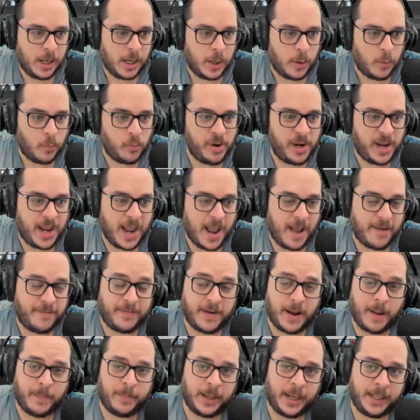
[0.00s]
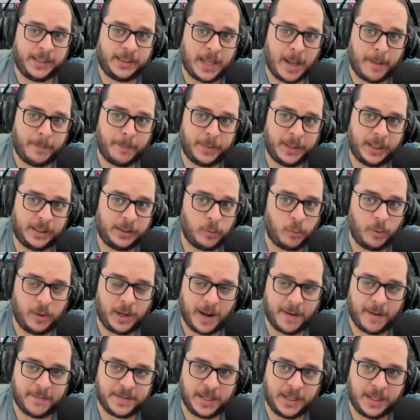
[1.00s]
We have apply template. We
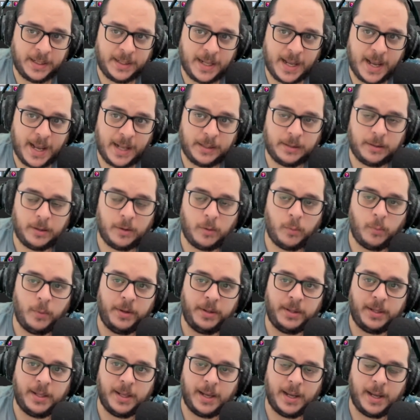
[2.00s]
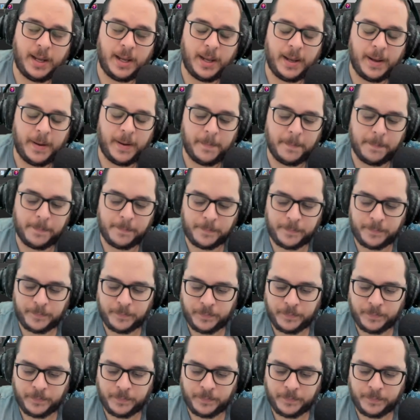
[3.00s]
have seen that with the, um,